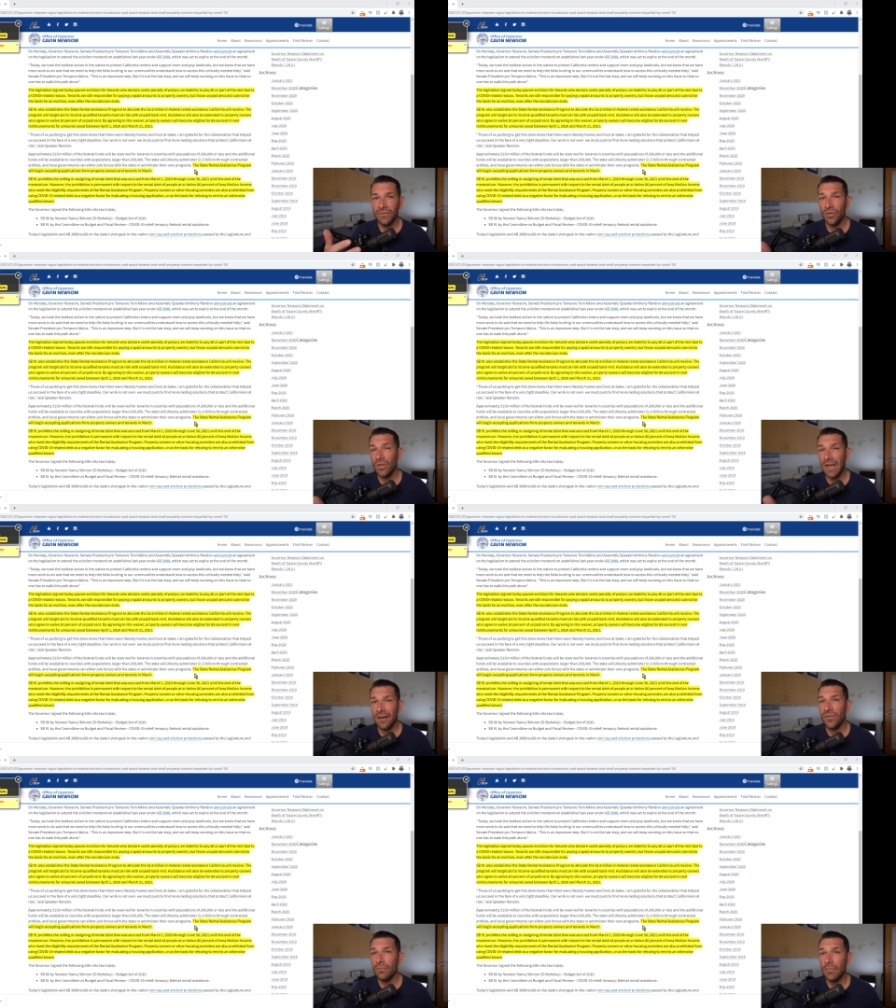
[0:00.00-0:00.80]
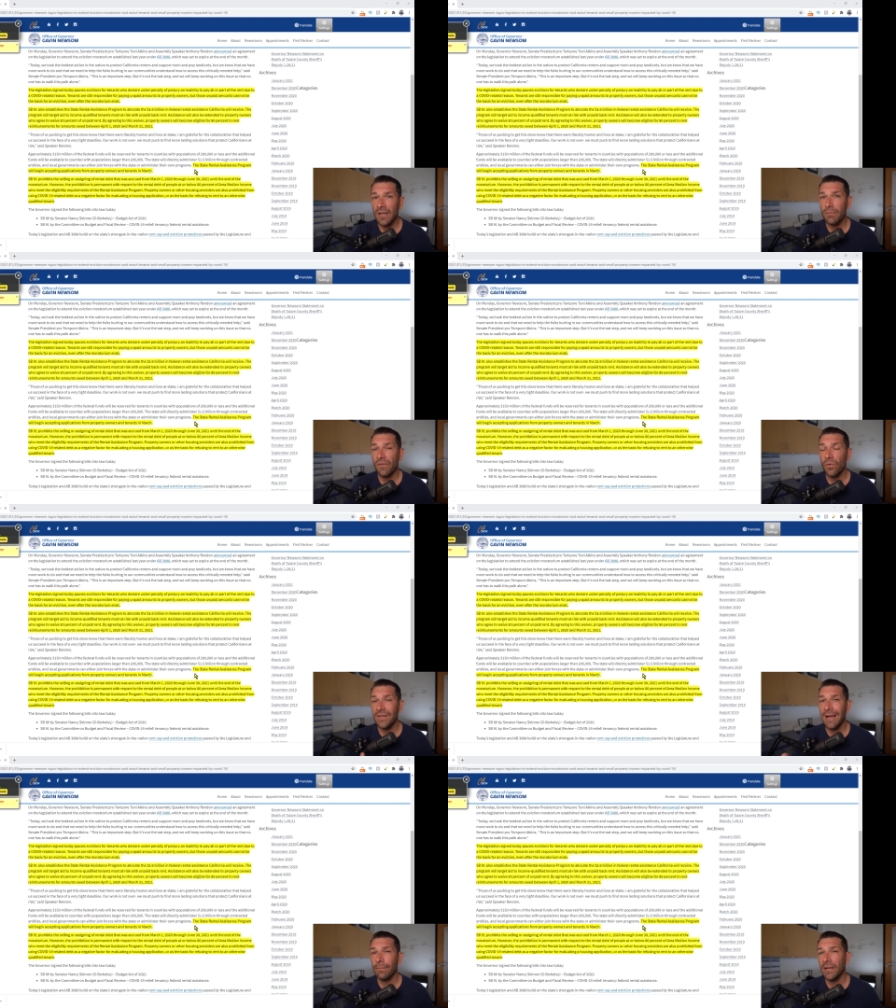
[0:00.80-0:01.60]
So you got another month before
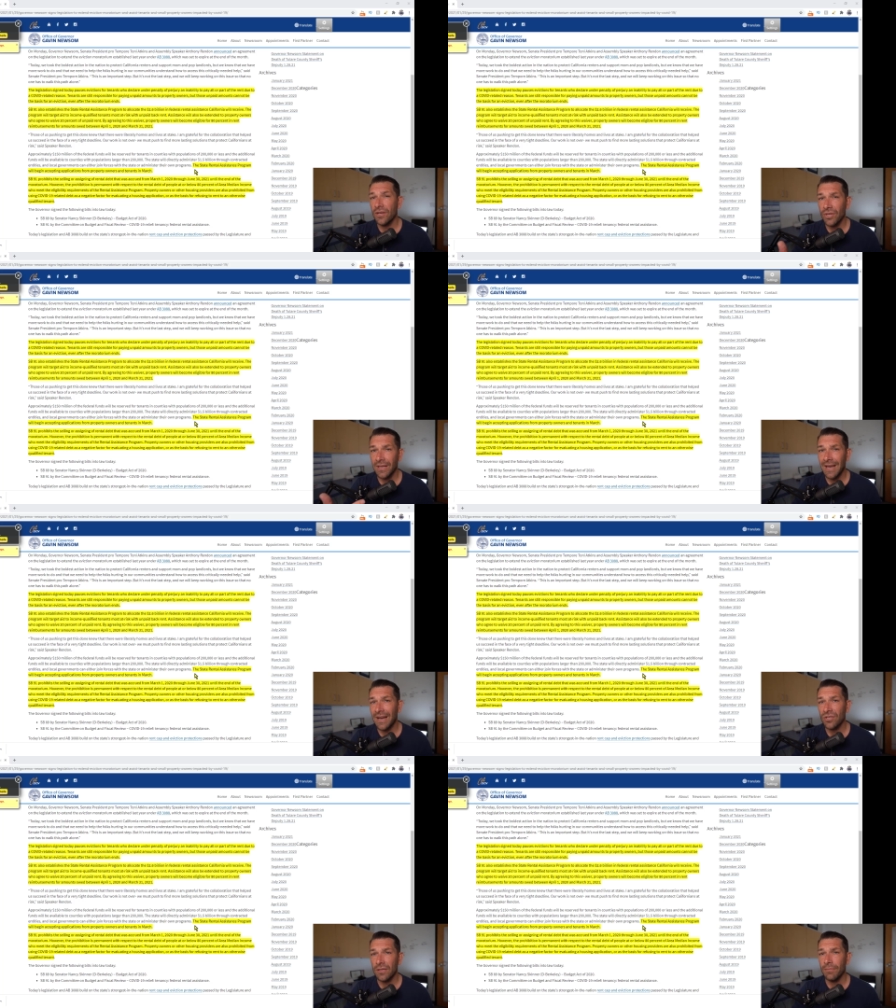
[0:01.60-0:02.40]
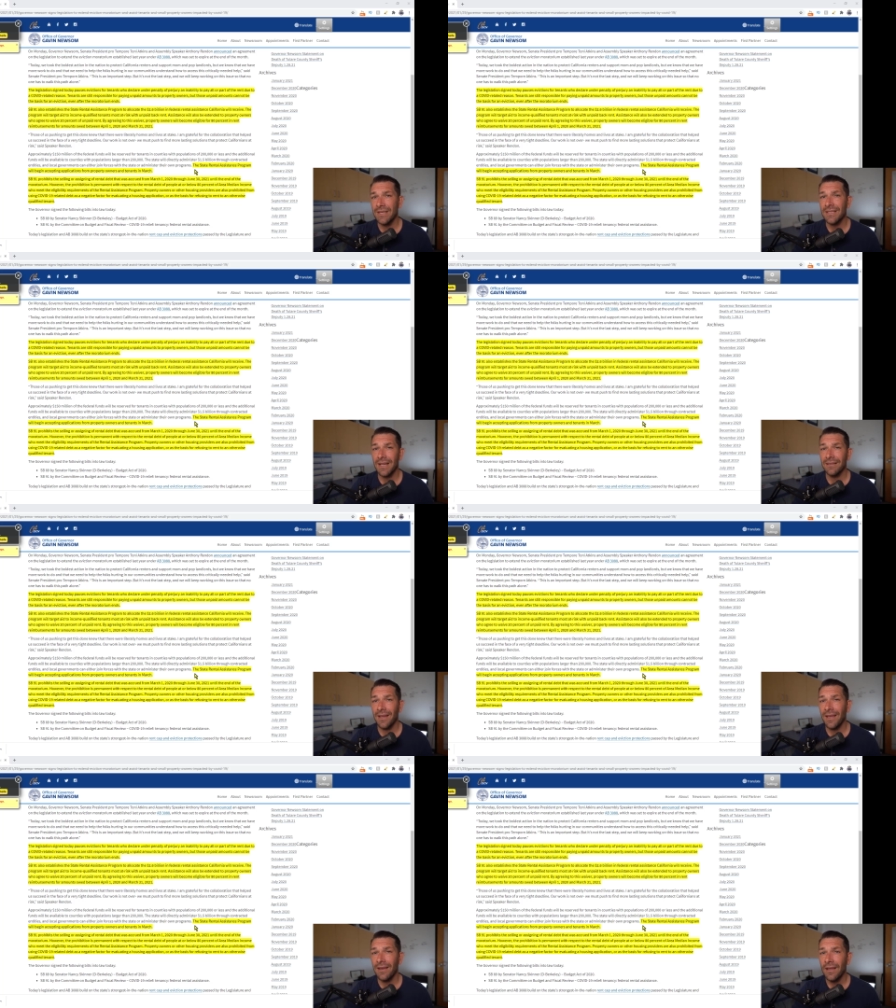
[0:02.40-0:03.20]
the application can actually be sent
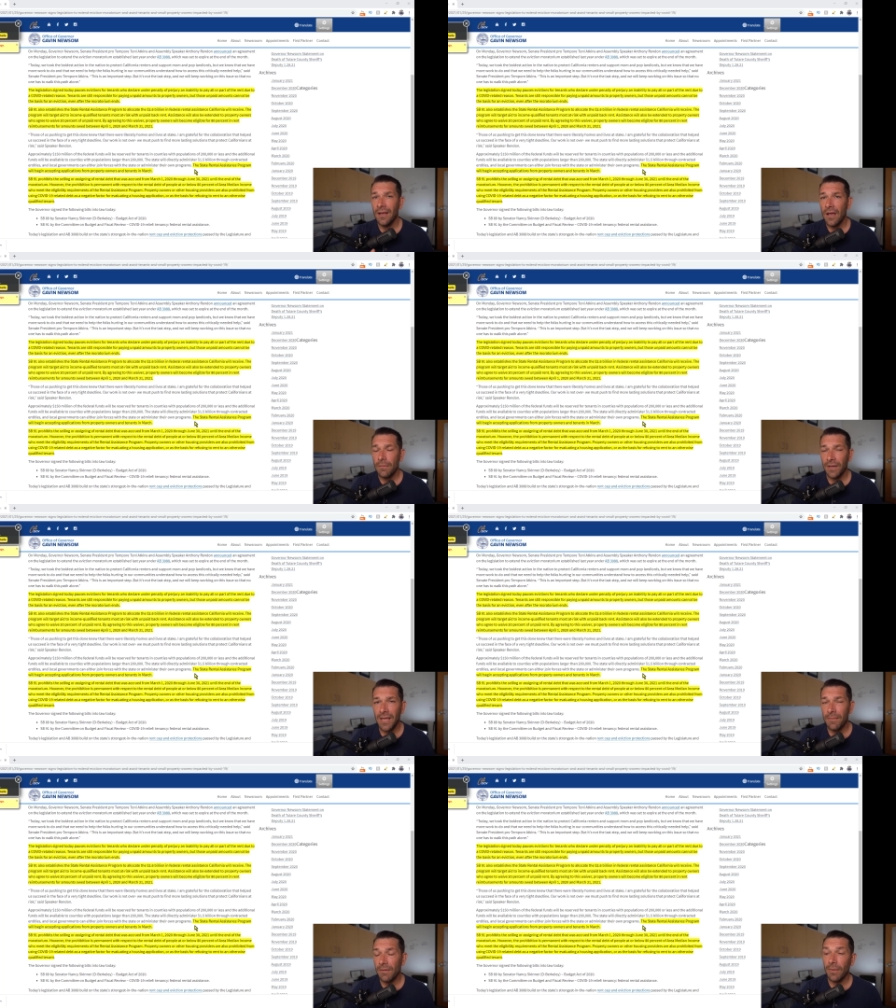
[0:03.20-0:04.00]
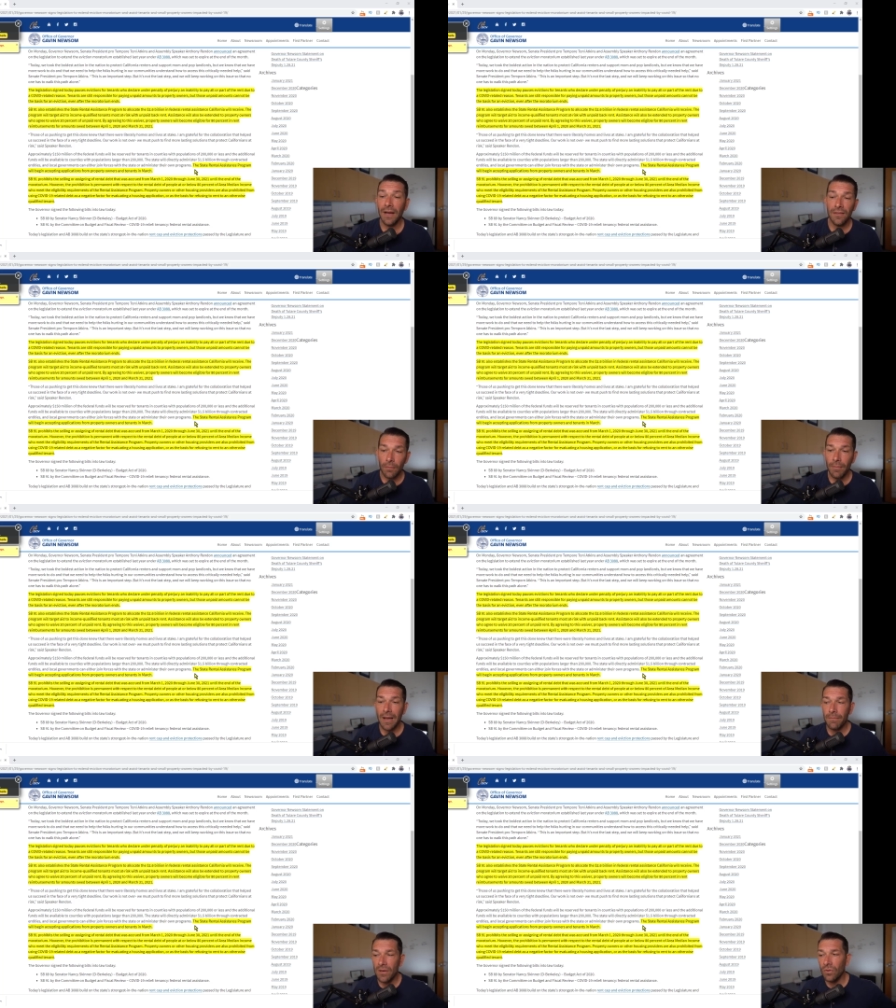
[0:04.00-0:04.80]
in, but keep in mind there
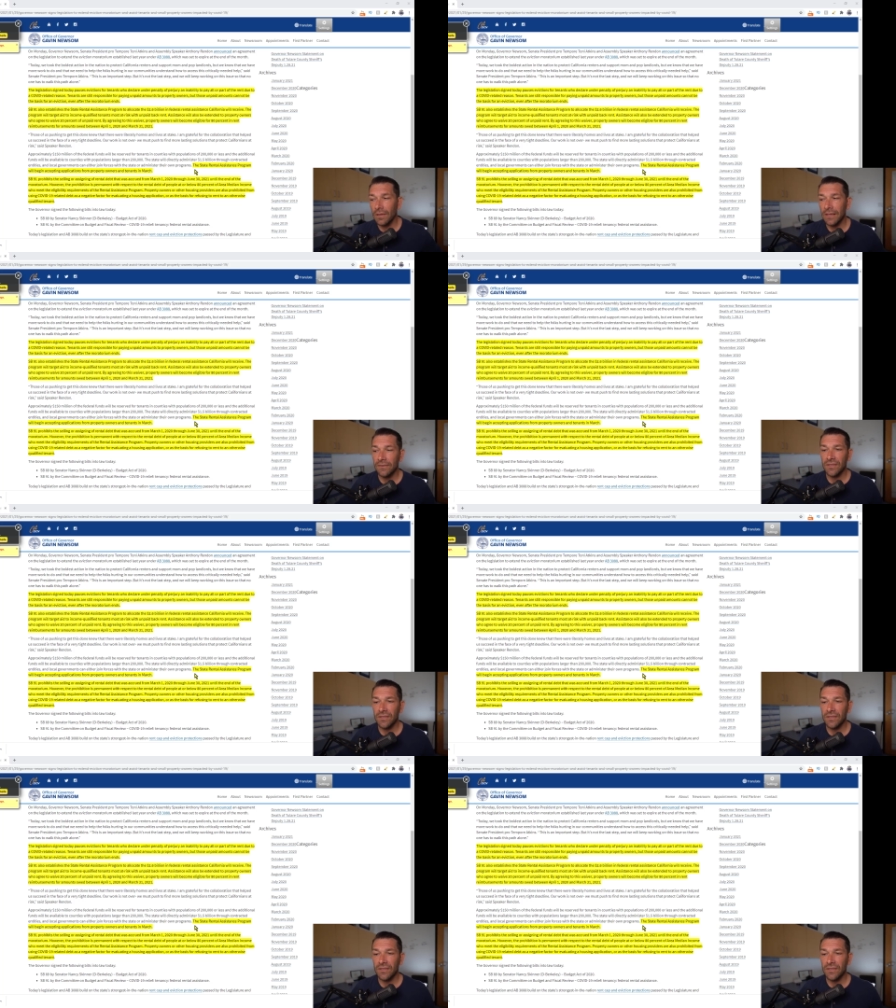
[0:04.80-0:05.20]
might be relief.